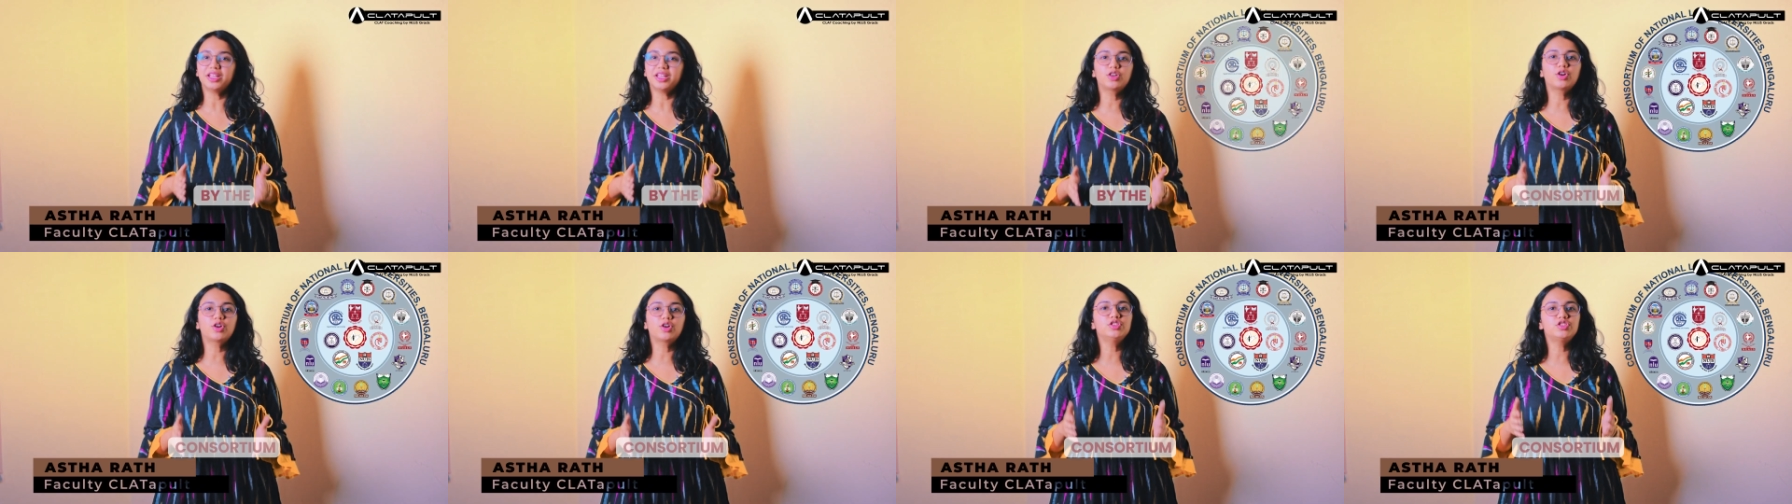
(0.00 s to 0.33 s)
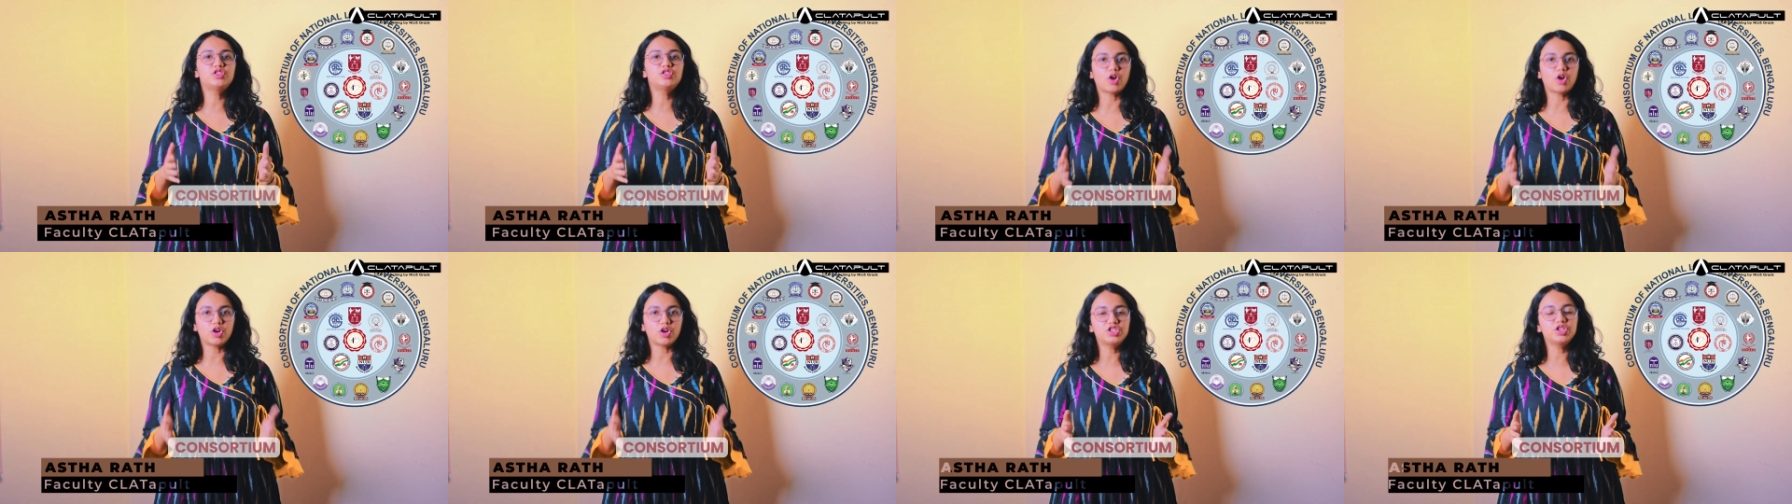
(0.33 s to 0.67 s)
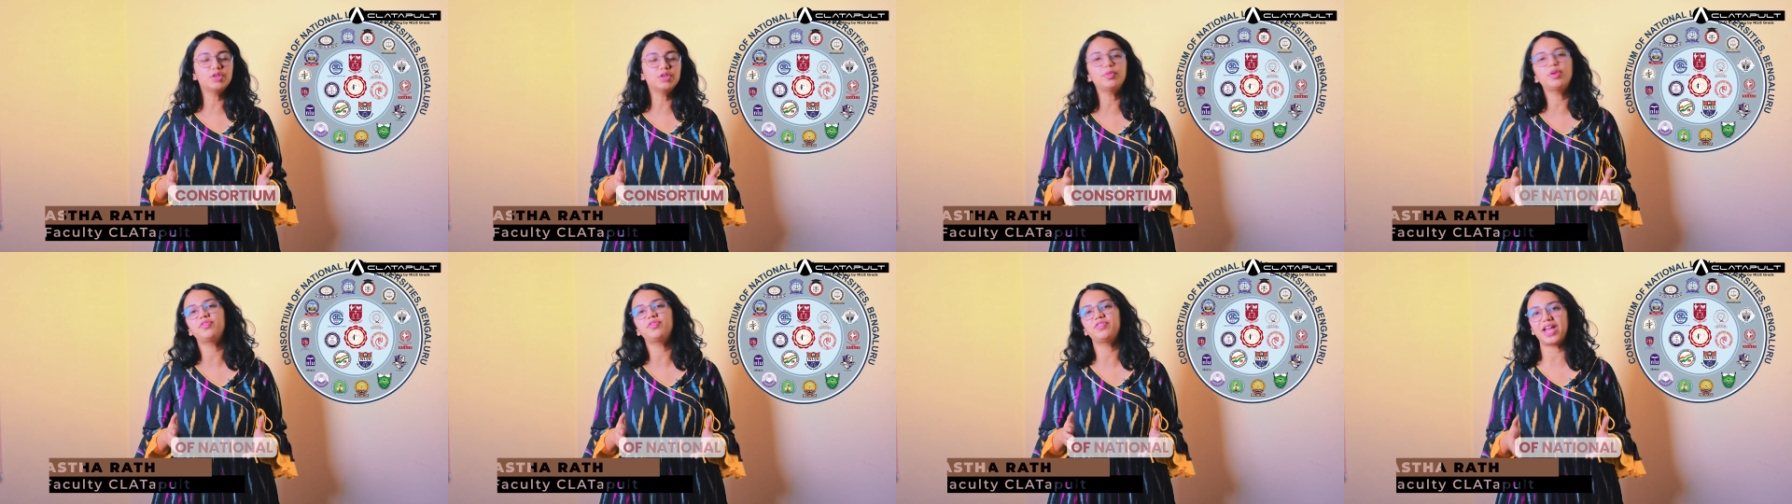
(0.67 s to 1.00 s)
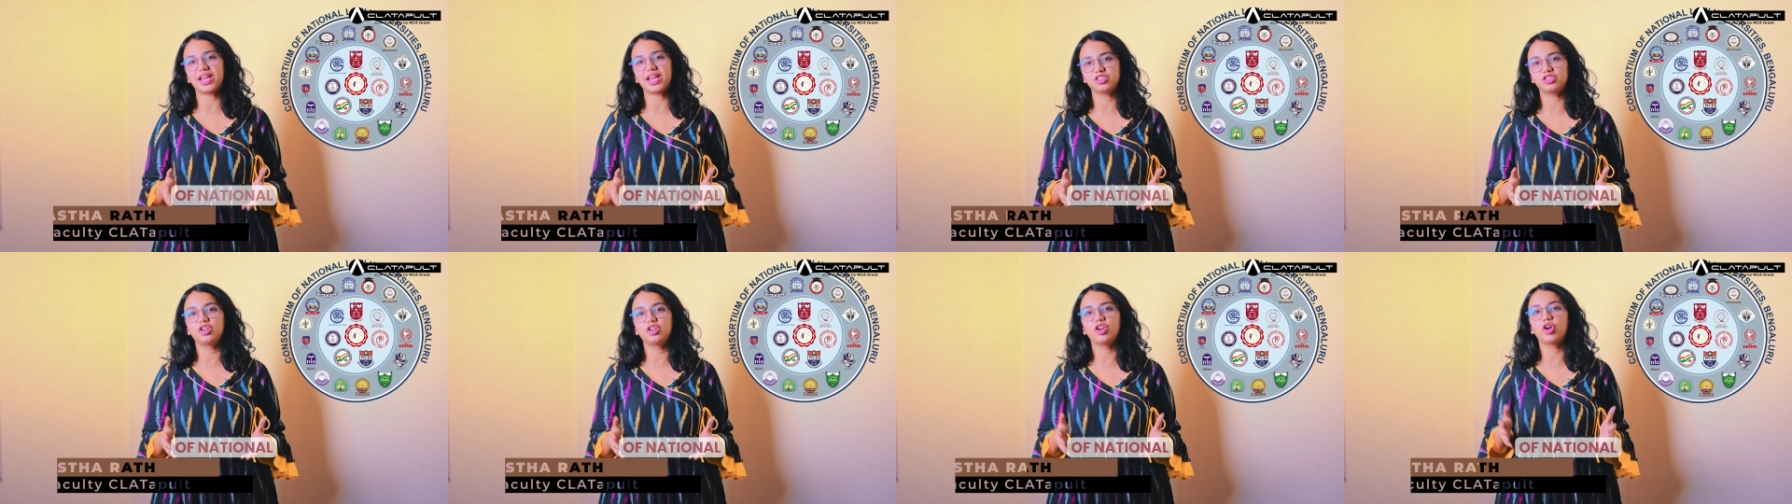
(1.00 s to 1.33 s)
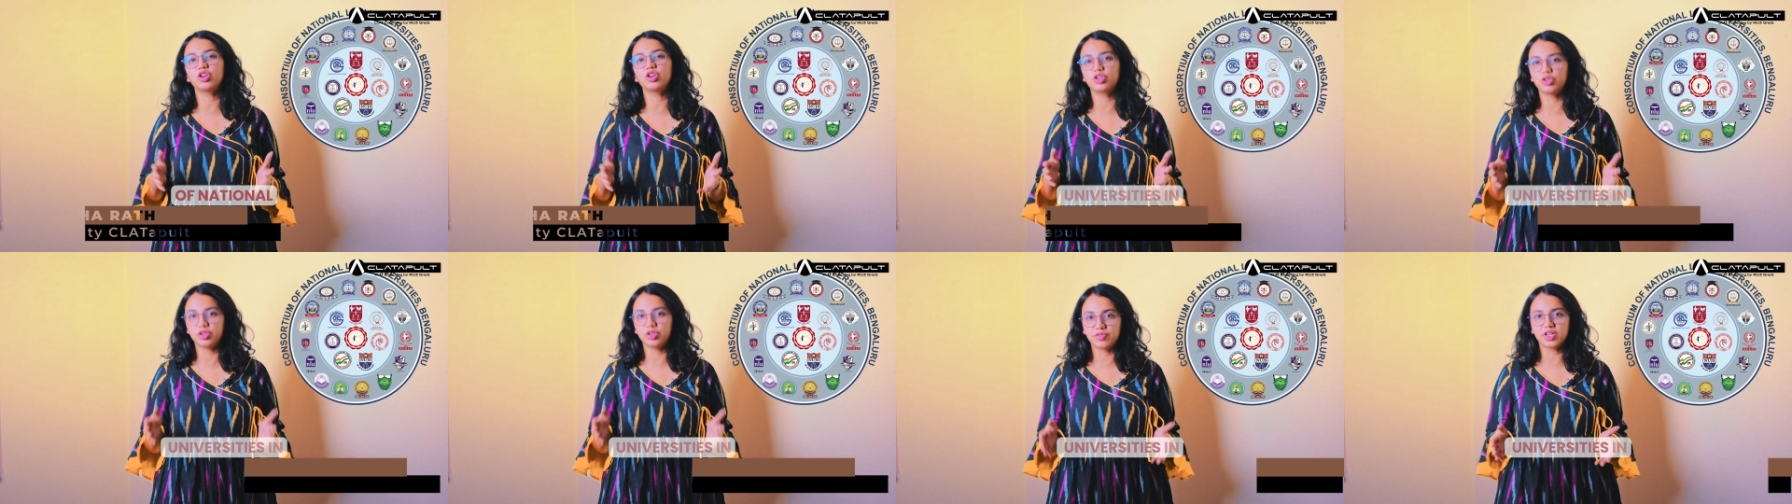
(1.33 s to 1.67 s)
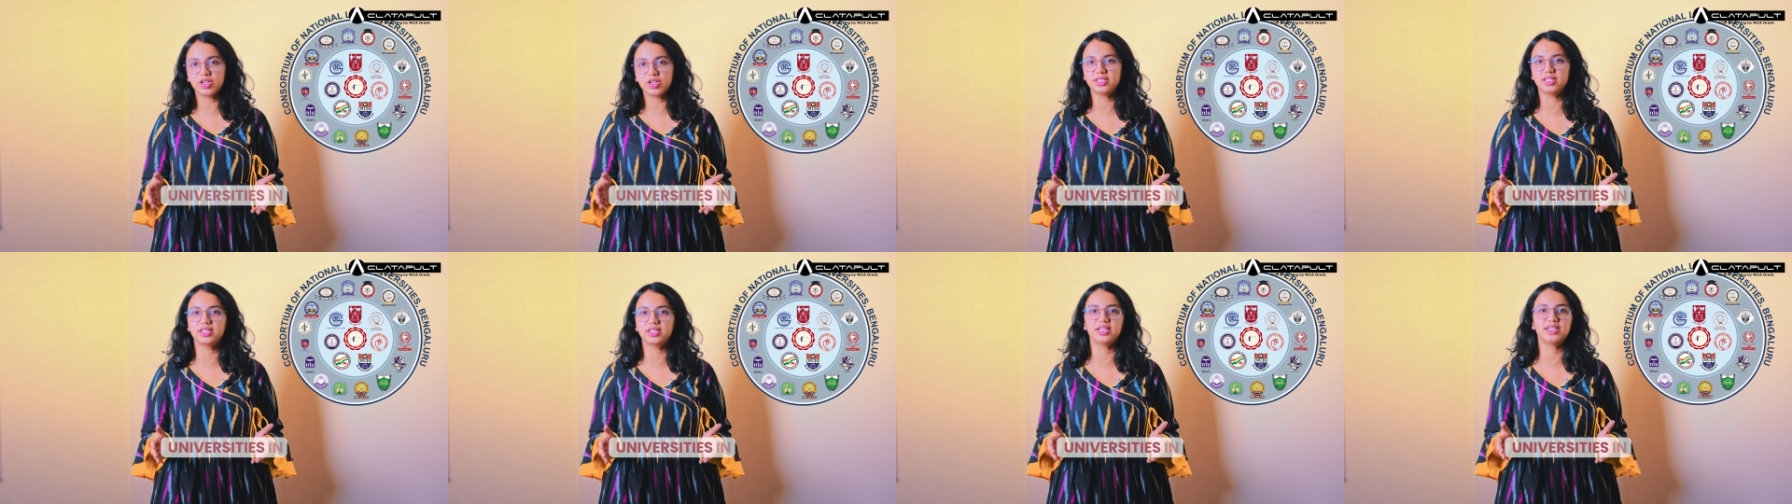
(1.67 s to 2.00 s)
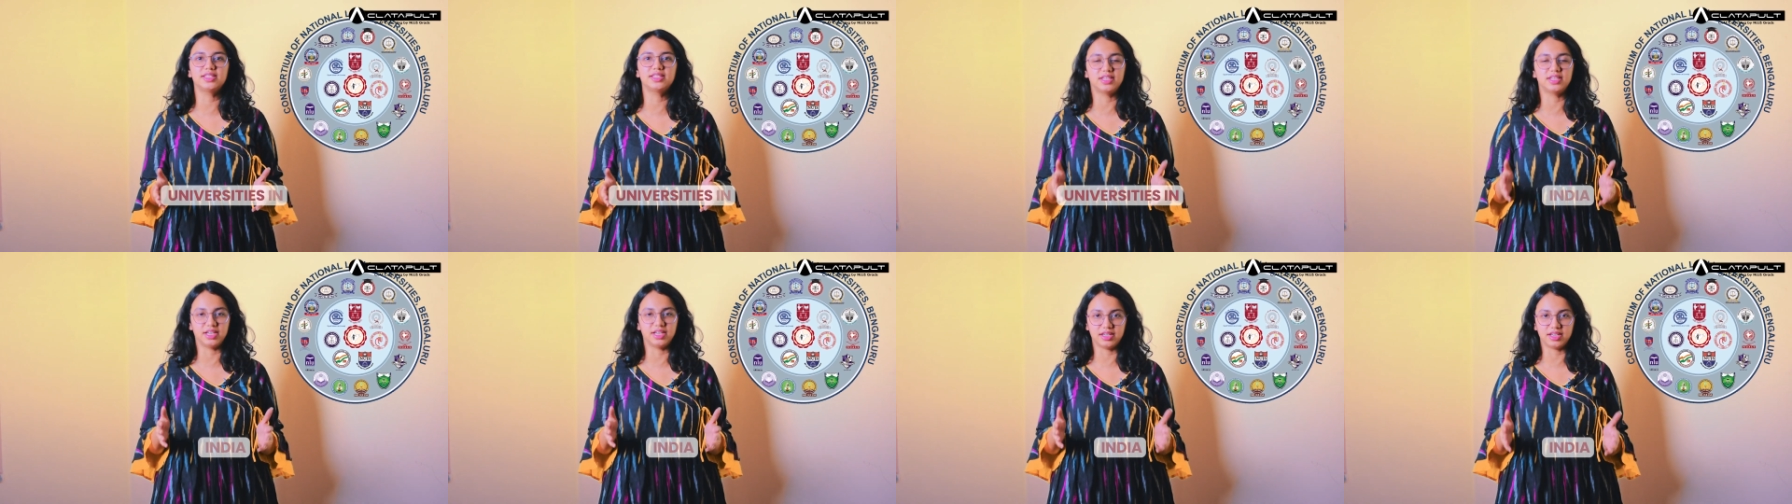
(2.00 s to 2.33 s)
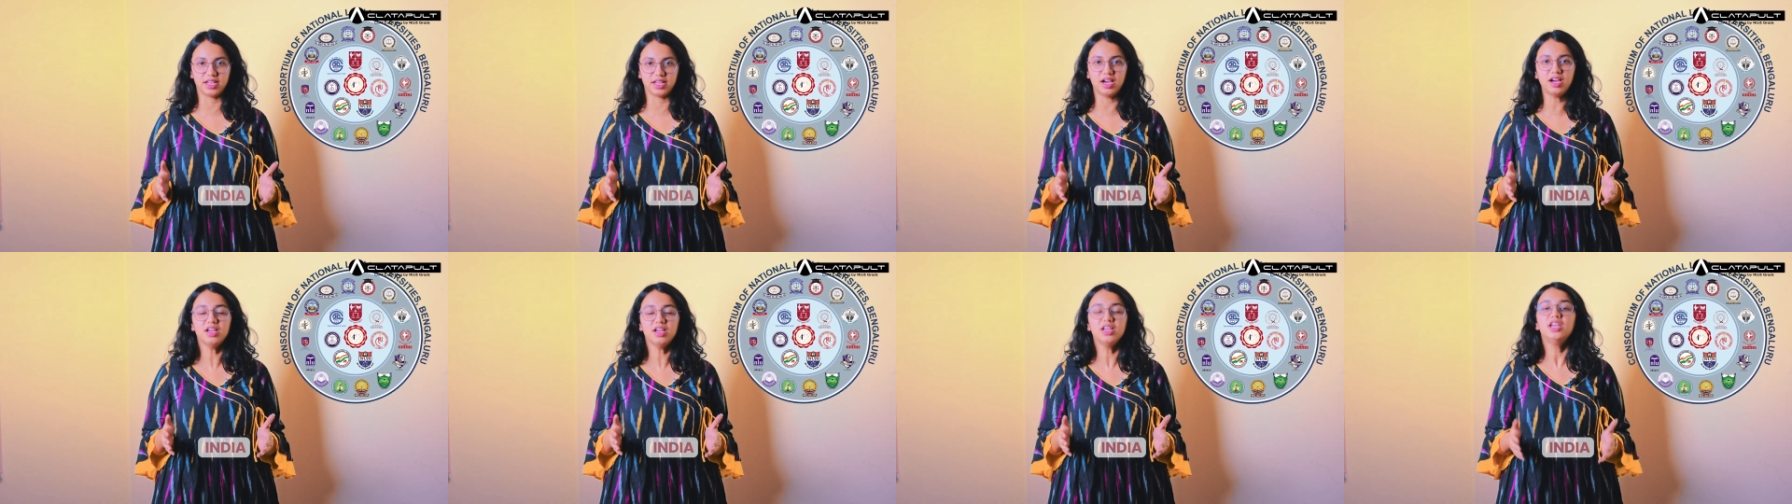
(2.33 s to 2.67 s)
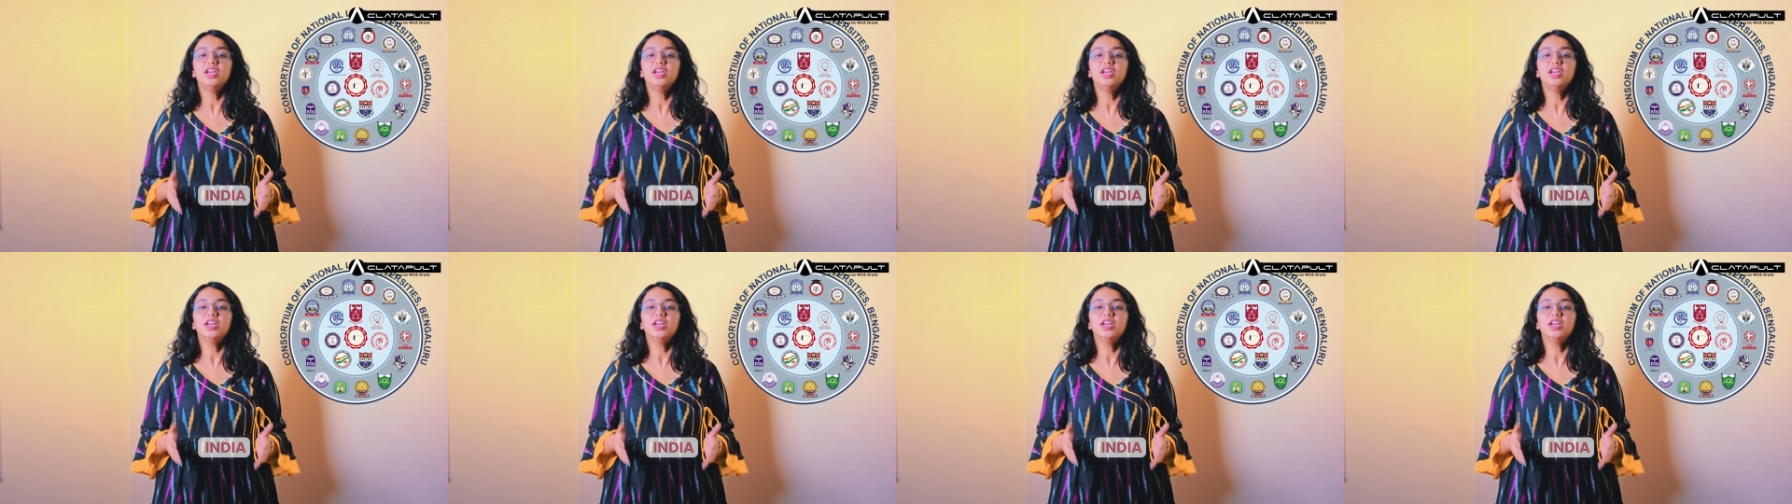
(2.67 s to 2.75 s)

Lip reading: Consortium of National Law Universities in India